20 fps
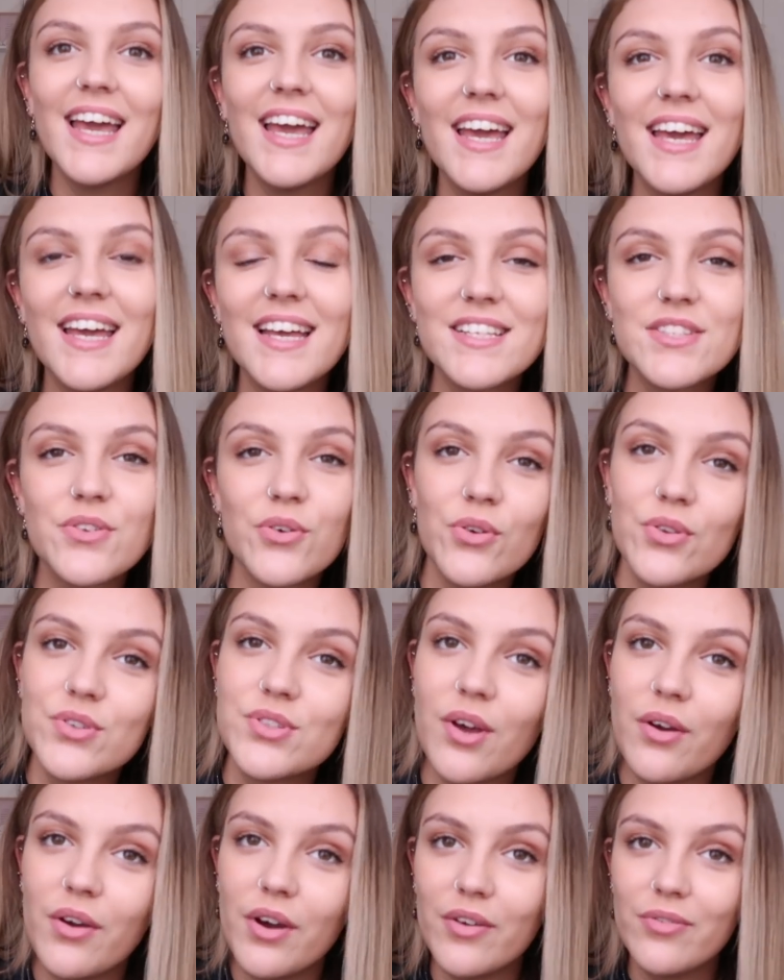It is
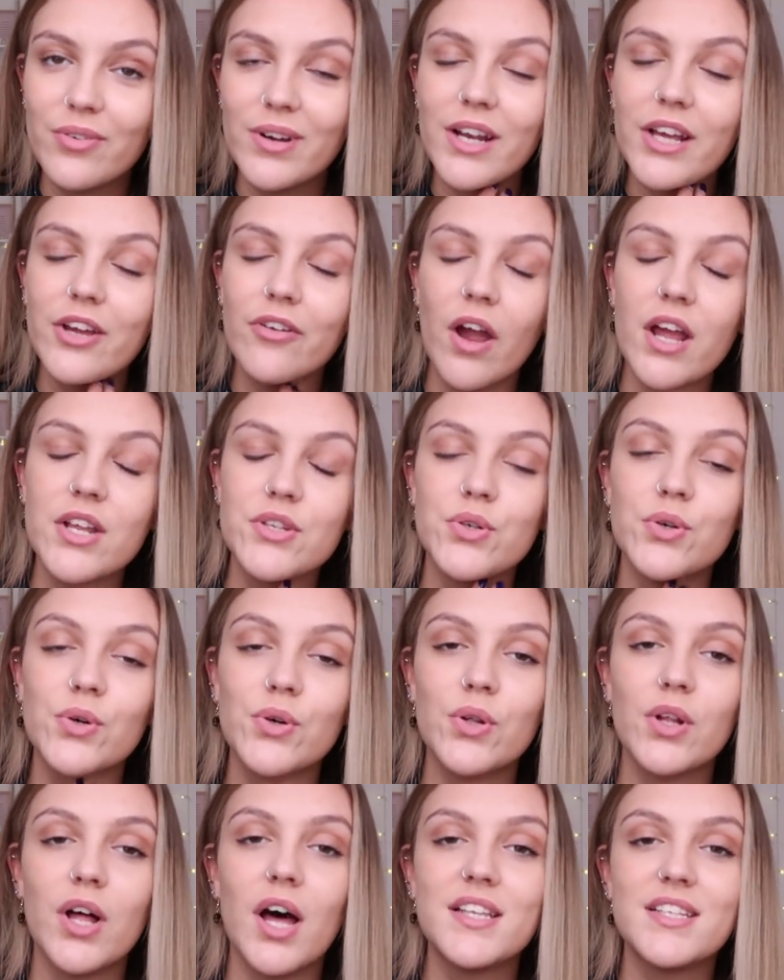also a really great
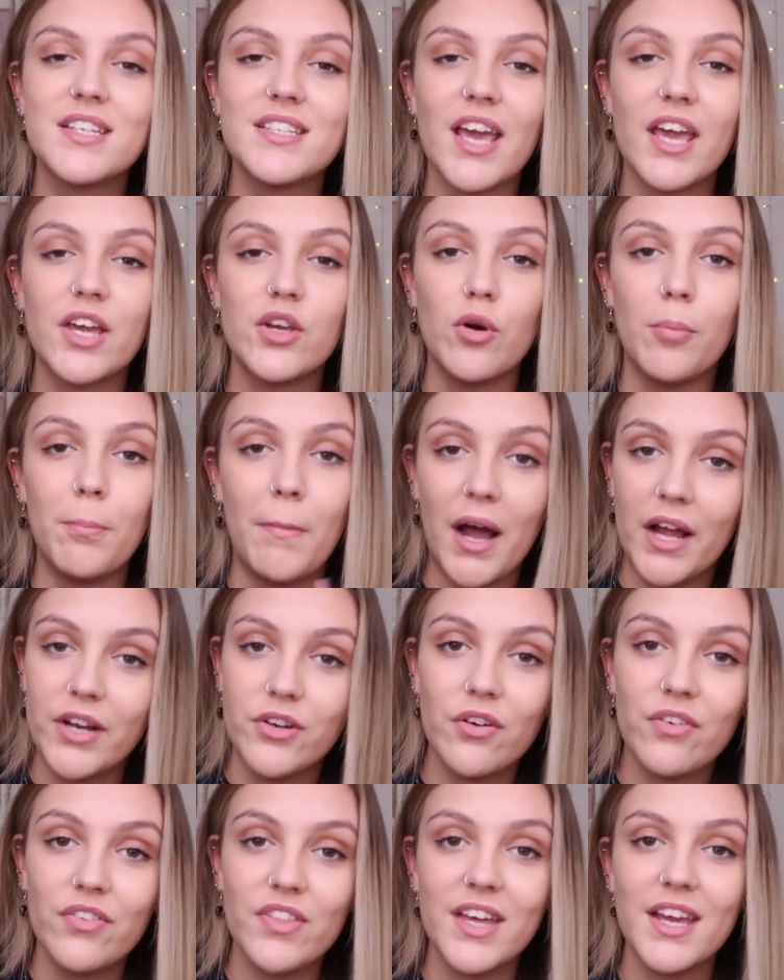tool to take your mind
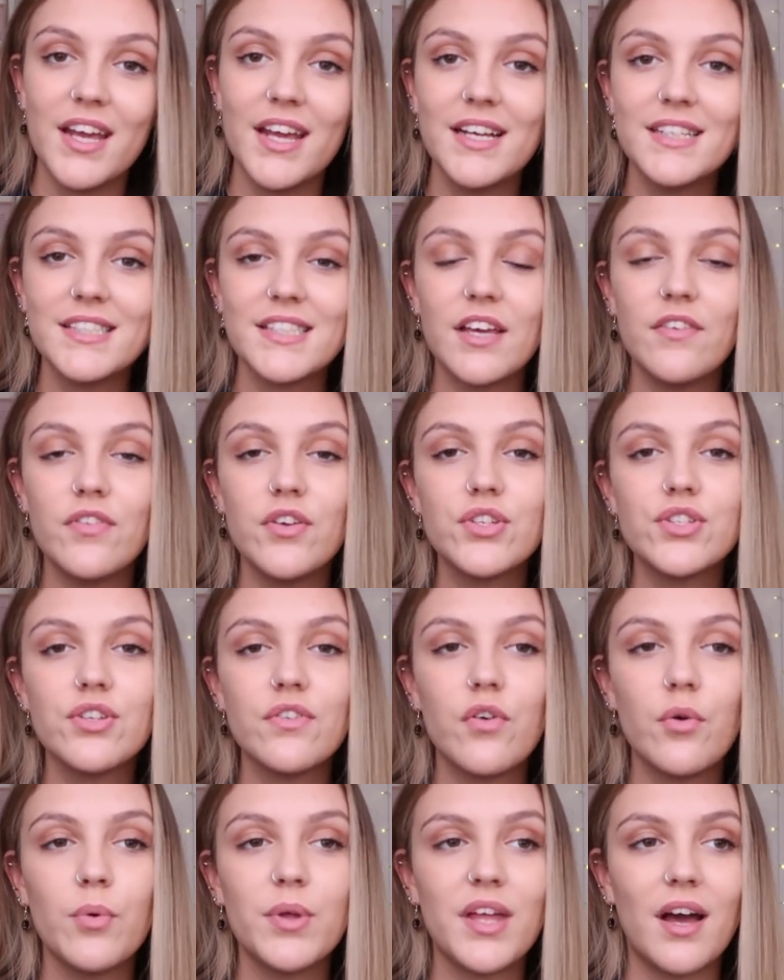off things. If you
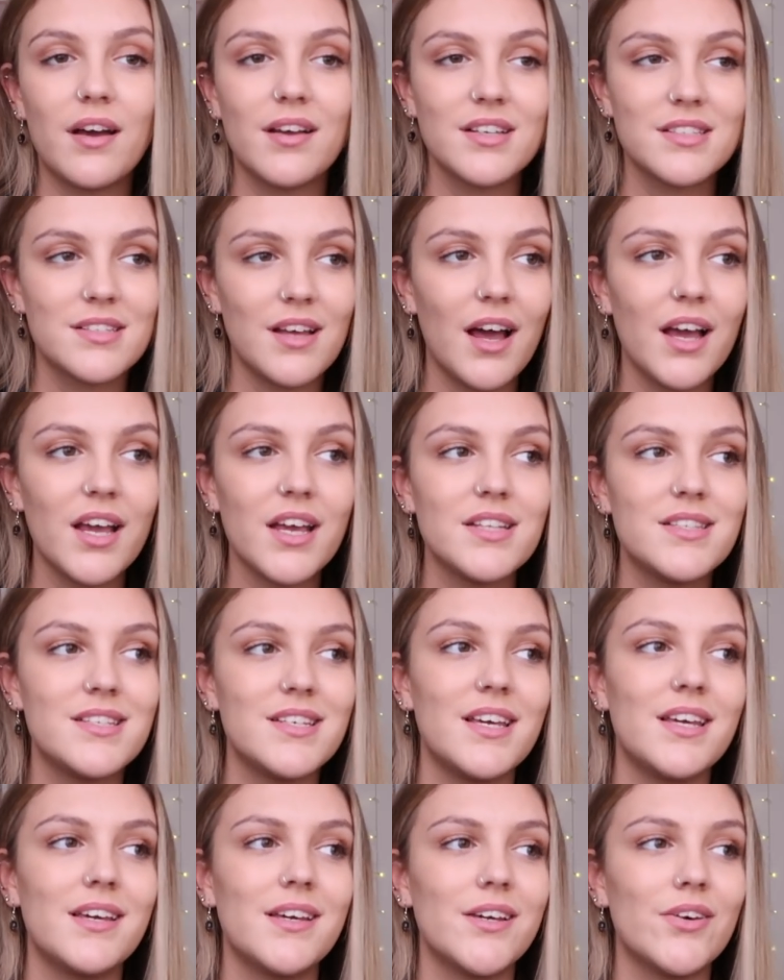suffer with
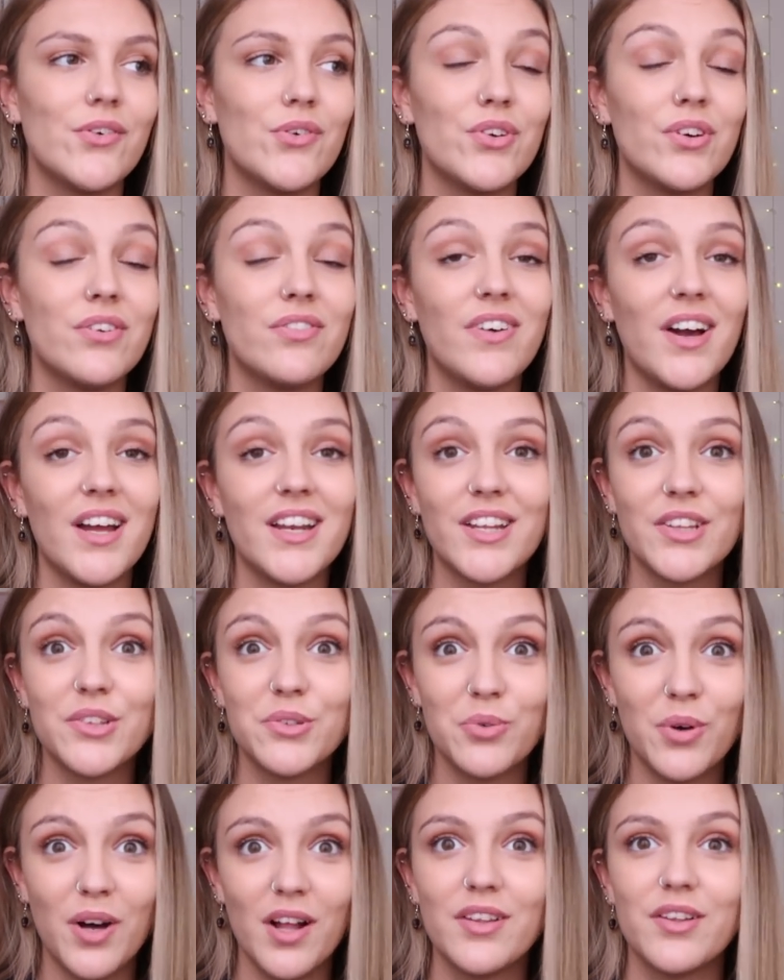anxiety or you're finding
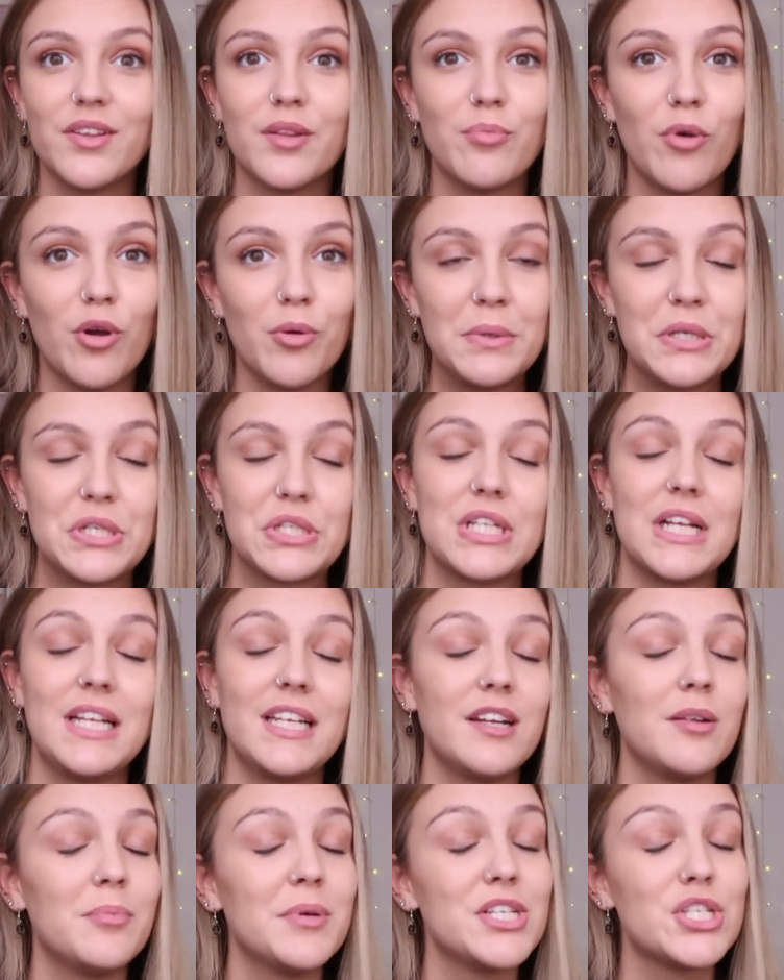the world at the moment just a
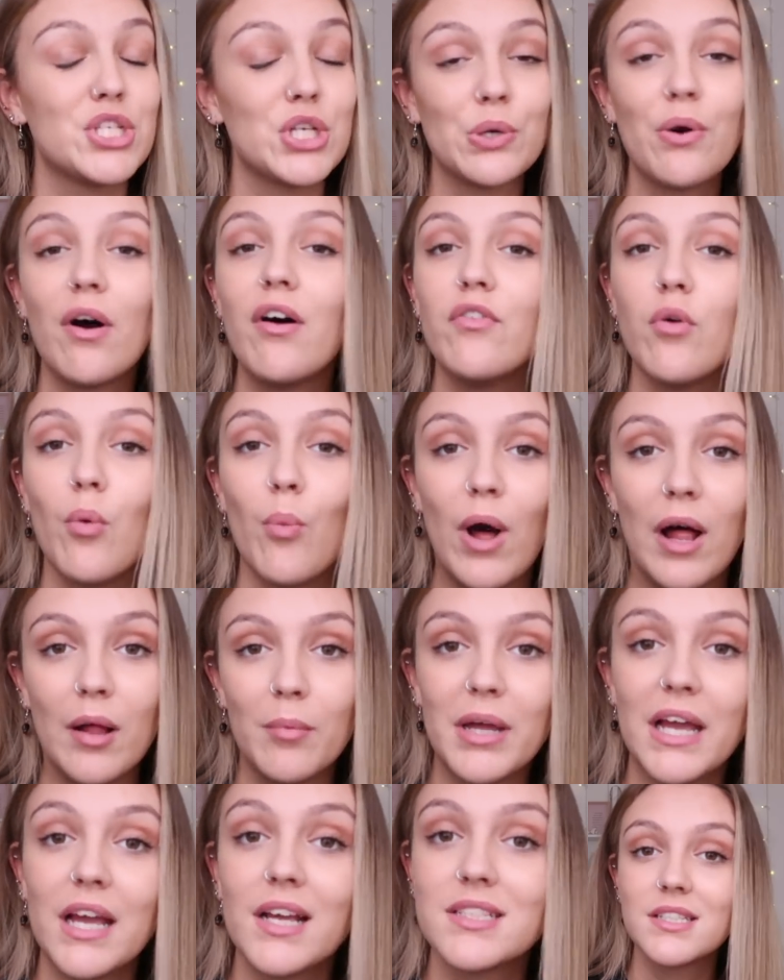little bit too
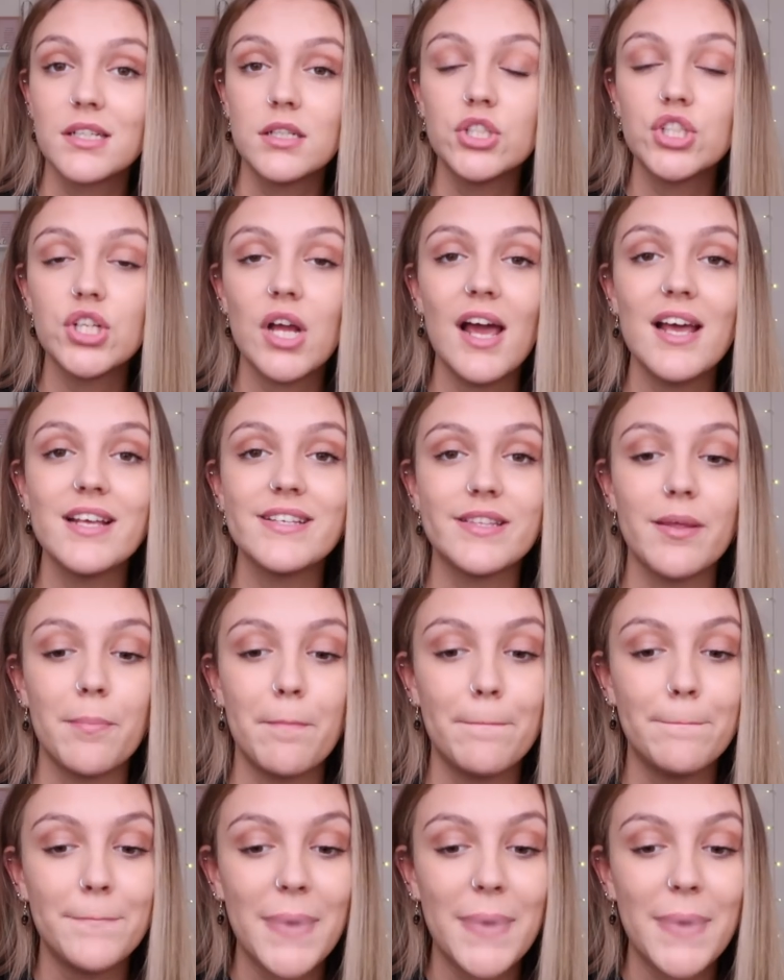overwhelming, Skillshare is the